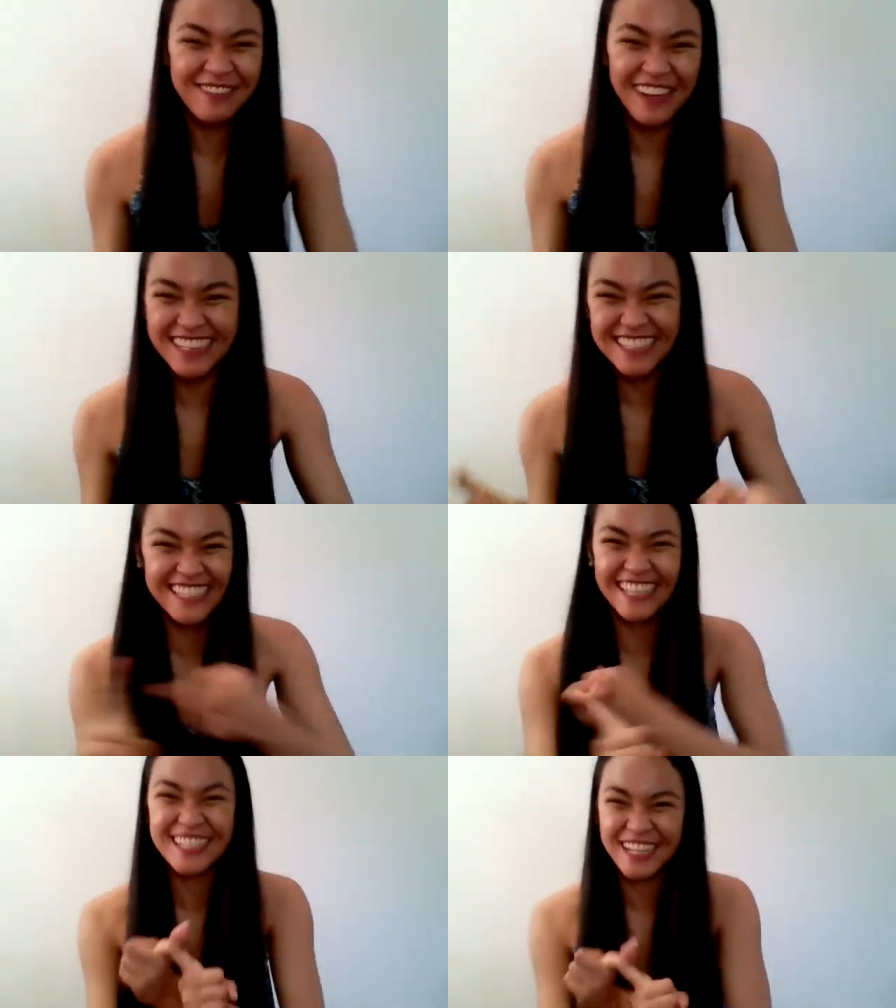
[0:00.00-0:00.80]
My
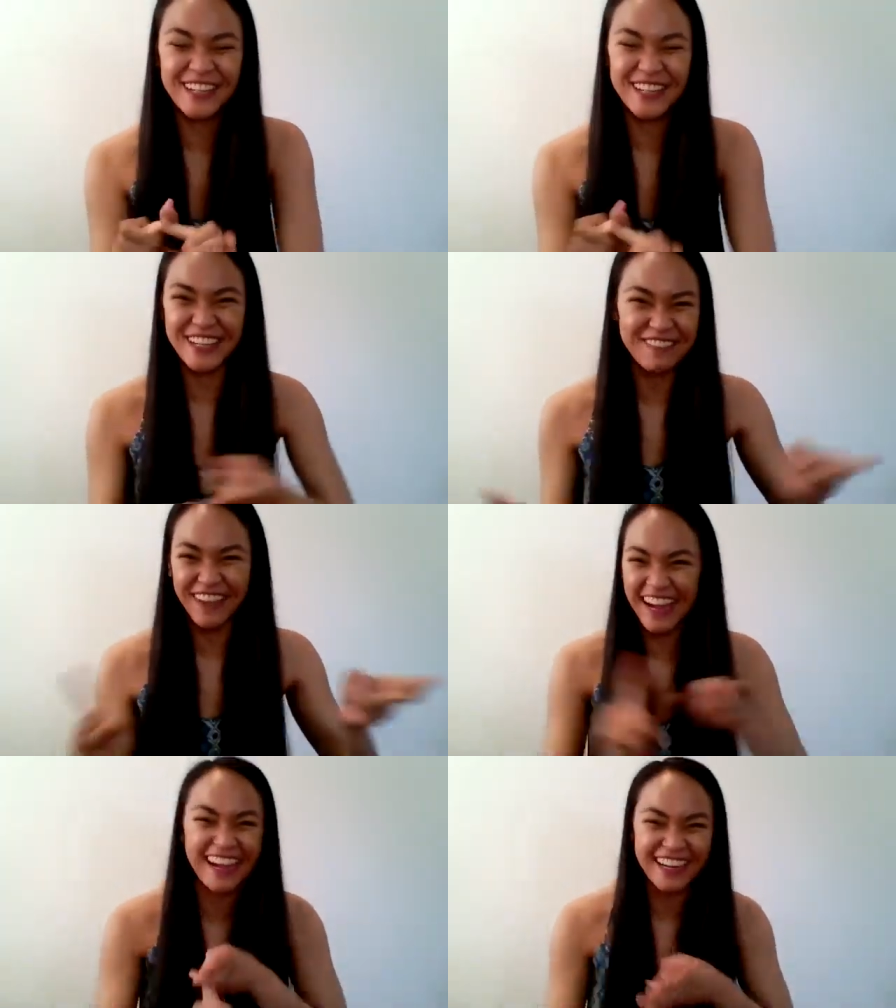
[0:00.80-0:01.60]
skin color and my
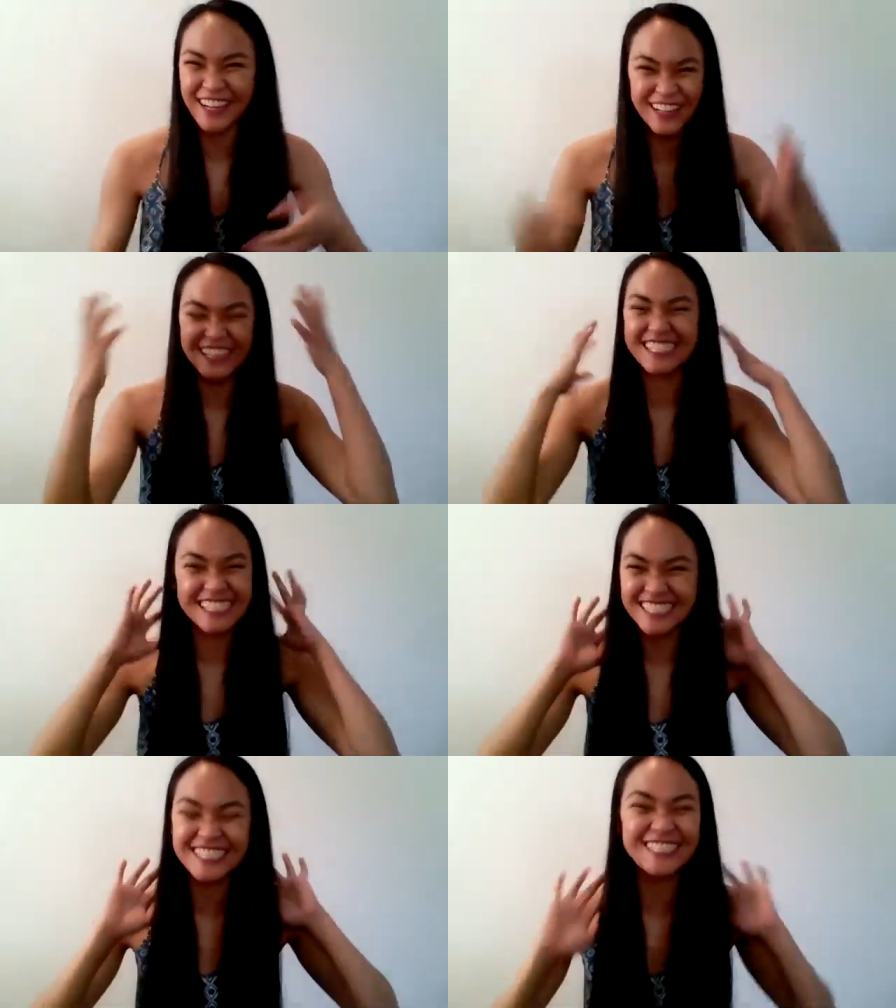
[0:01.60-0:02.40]
hair color is
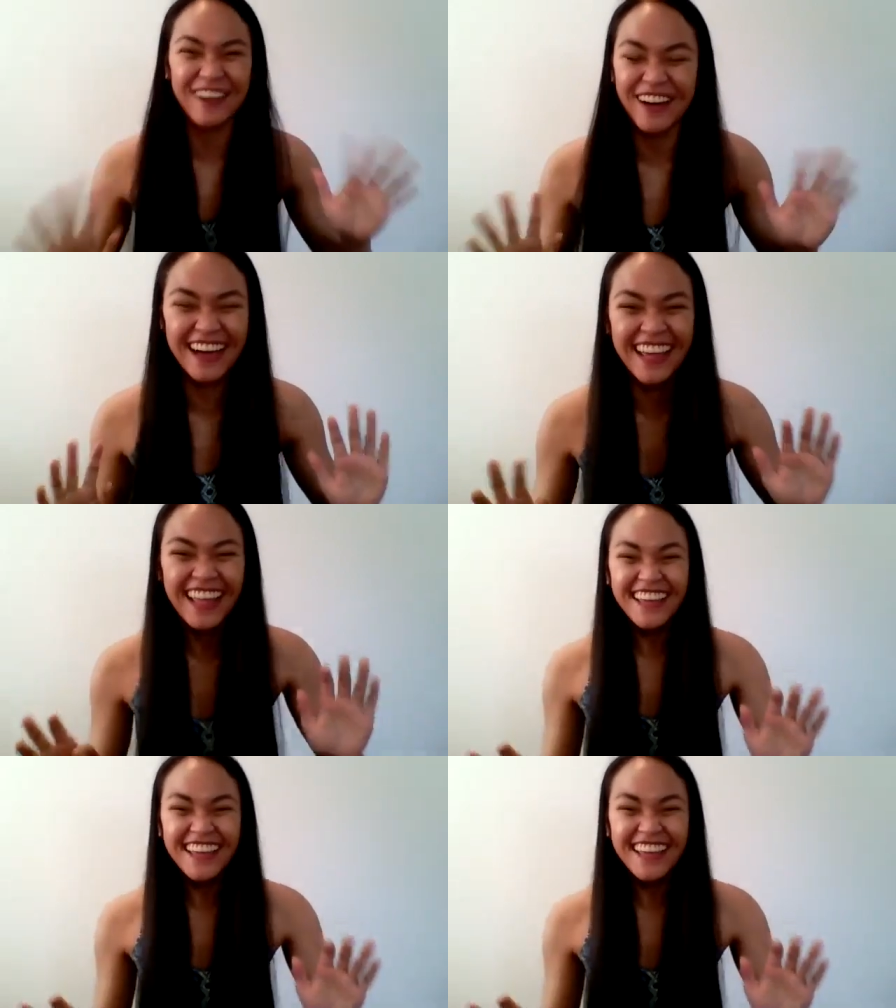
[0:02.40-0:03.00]
just not.